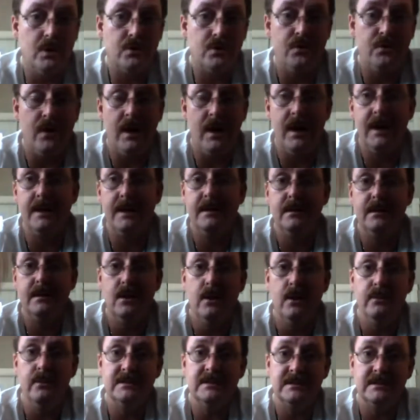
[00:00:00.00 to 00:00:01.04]
fine.
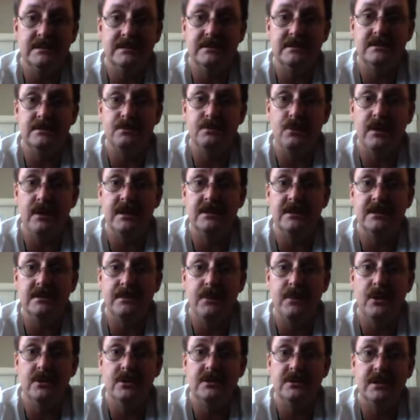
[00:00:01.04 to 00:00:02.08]
Low resistance spring is
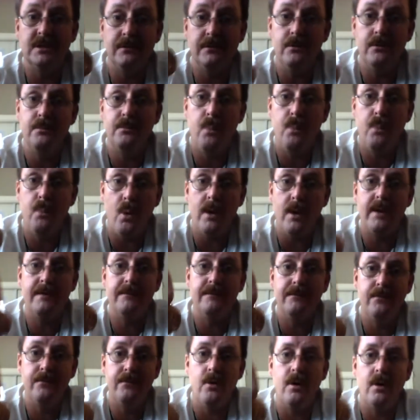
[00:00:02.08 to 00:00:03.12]
supposed to give you
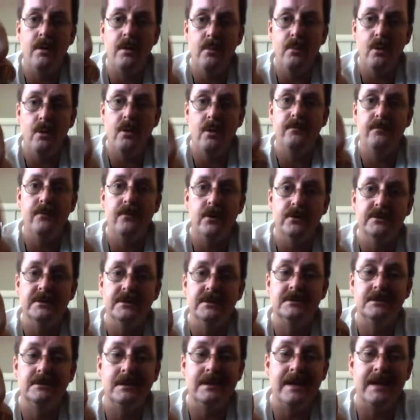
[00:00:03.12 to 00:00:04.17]
0.4 more
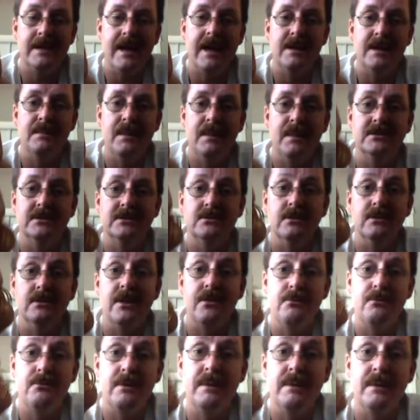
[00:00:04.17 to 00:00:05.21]
voltage to the atomizer
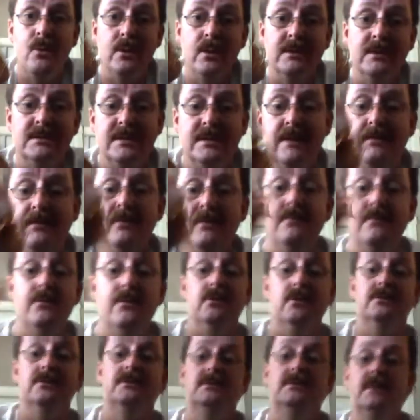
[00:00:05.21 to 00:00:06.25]
at 3.7
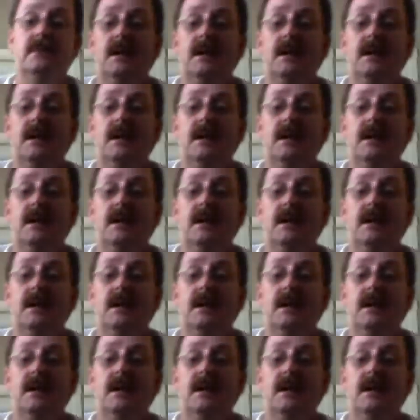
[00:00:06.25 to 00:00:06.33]
volts.